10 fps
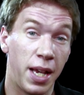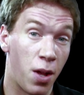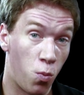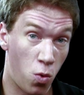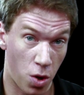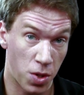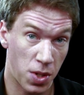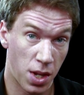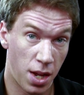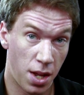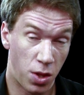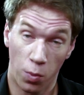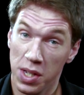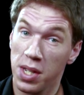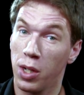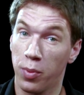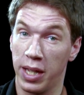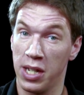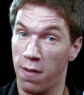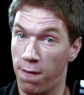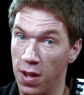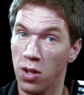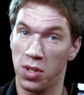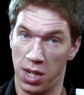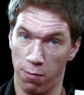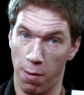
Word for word: to get worse. The recently released Finkelstein